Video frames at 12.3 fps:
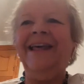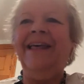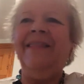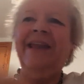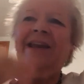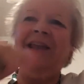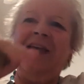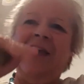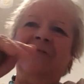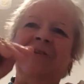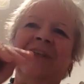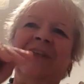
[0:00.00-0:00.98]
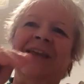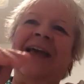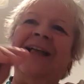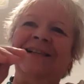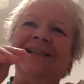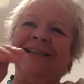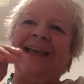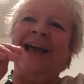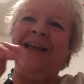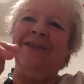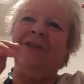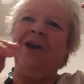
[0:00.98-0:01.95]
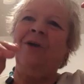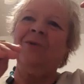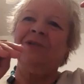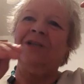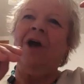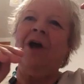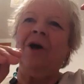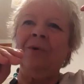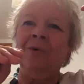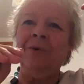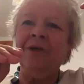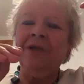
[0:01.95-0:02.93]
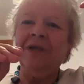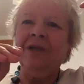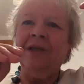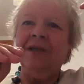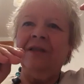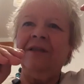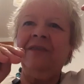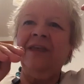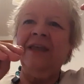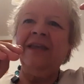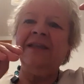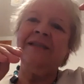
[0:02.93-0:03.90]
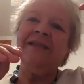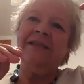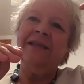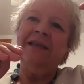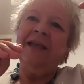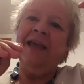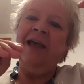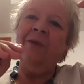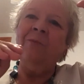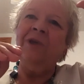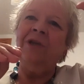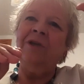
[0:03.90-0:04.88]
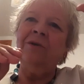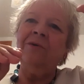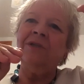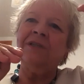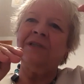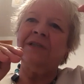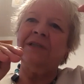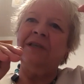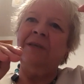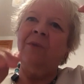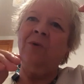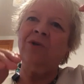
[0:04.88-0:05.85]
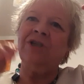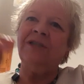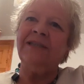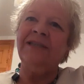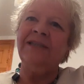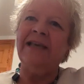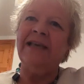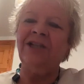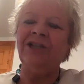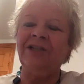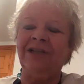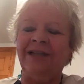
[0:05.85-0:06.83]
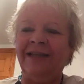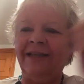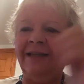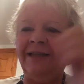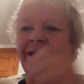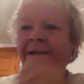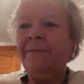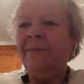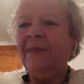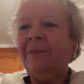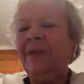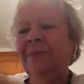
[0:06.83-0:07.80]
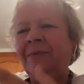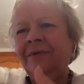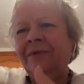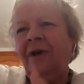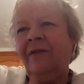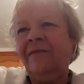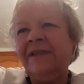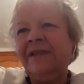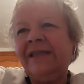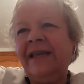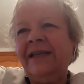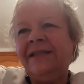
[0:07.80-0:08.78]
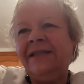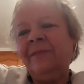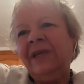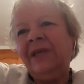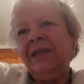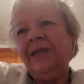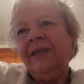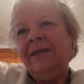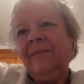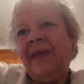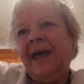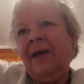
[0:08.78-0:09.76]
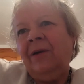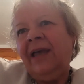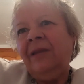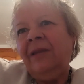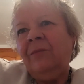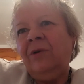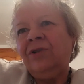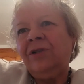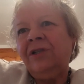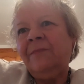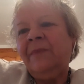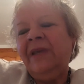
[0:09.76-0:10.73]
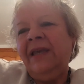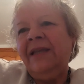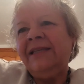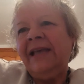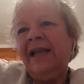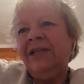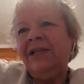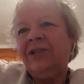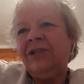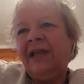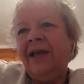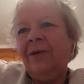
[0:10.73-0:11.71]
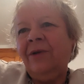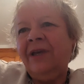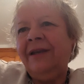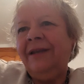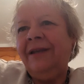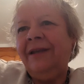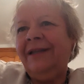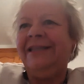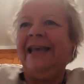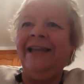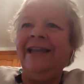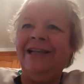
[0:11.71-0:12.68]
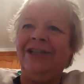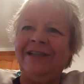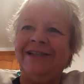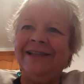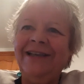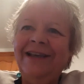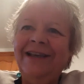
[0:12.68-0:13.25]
then everything else kind of goes low. The thing is, can we use emotions intelligently? People often say to me, how can emotions be intelligent? How can intelligence